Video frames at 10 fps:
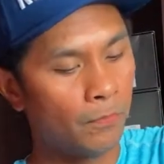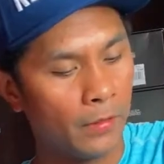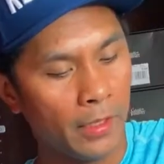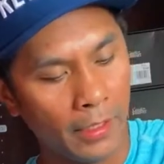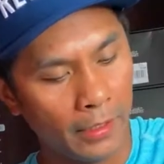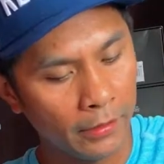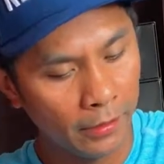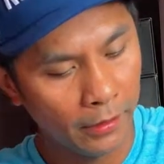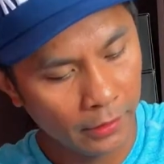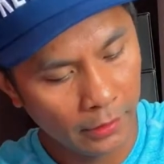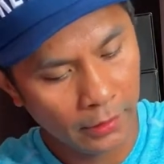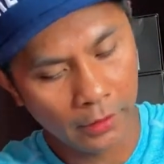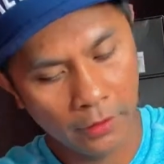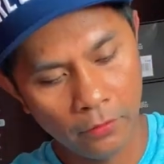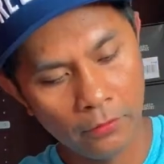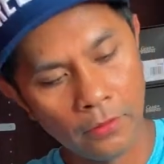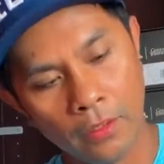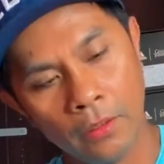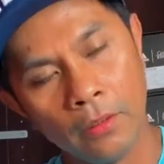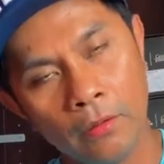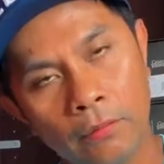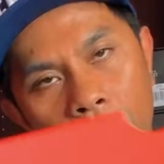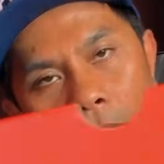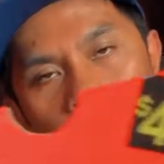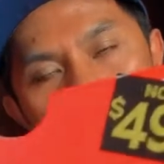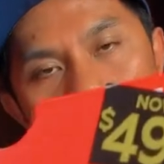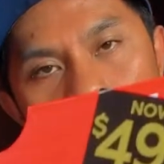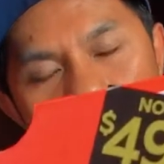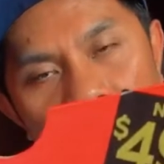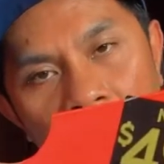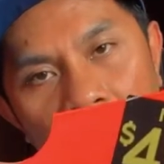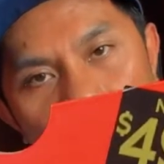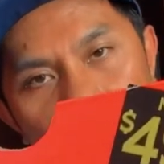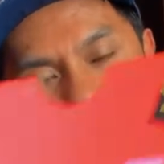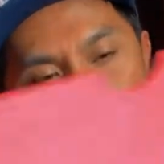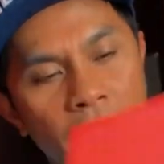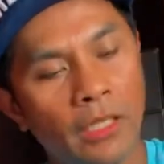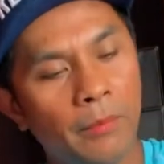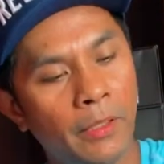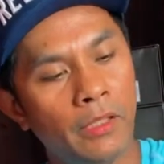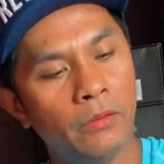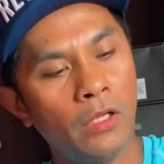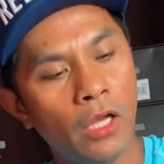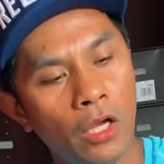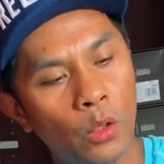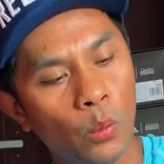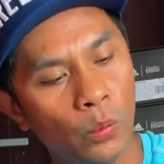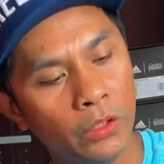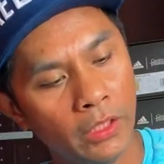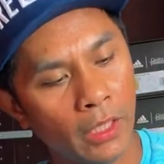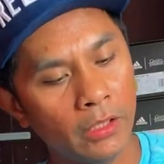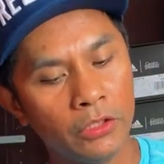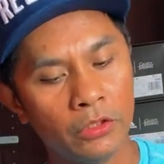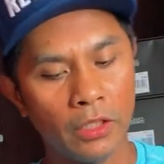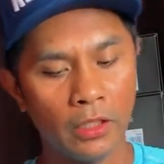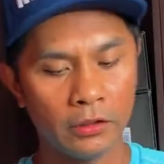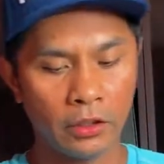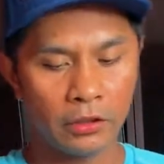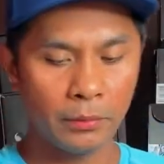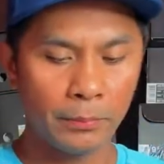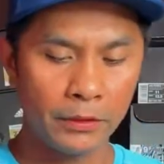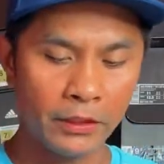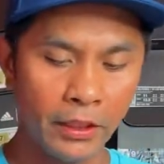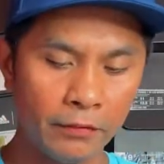and there you go, $49.97 with the additional 30%.